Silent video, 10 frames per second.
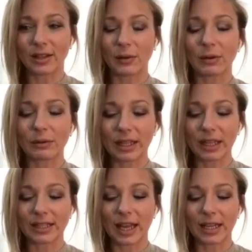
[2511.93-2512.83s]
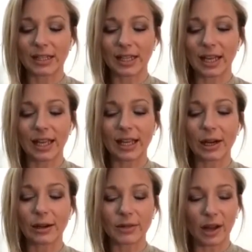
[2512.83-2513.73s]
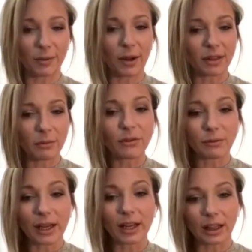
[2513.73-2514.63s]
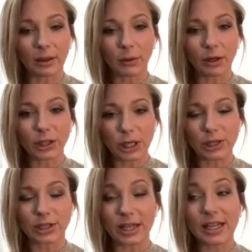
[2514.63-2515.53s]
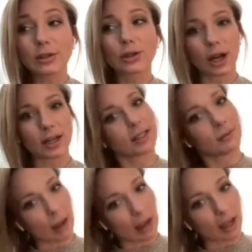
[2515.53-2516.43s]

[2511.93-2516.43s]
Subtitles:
So we're really excited to hear him talk about the movement and the world changes that he's trying to make